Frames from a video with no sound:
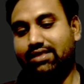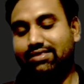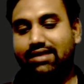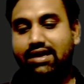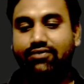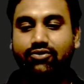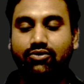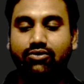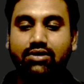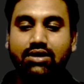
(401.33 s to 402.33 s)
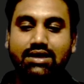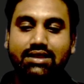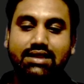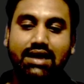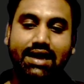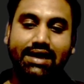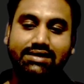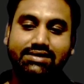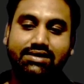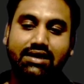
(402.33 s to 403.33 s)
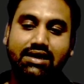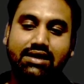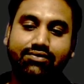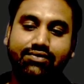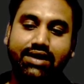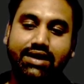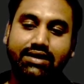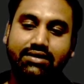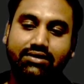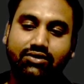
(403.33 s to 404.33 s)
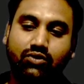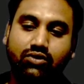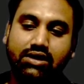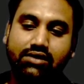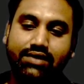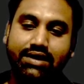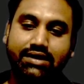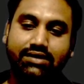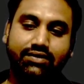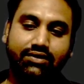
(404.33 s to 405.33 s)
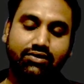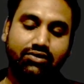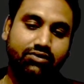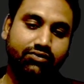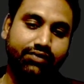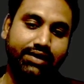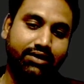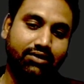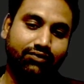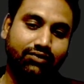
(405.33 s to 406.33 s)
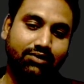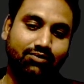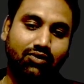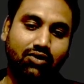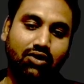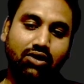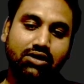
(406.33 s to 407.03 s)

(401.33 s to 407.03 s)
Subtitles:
Therefore, the extra weight, total weight is equal to weight of the block